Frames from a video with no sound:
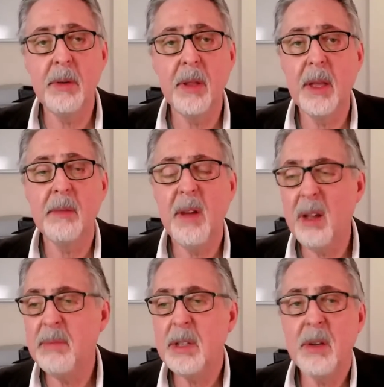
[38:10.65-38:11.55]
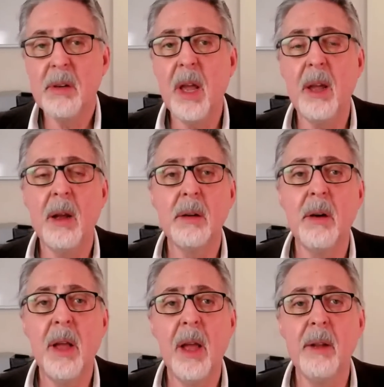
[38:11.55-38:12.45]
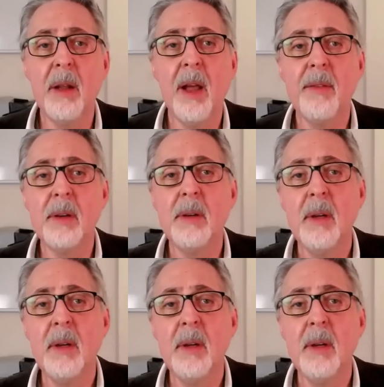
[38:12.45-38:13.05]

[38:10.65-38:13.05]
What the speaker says: You think, hey, that's okay. I'll go ahead and have a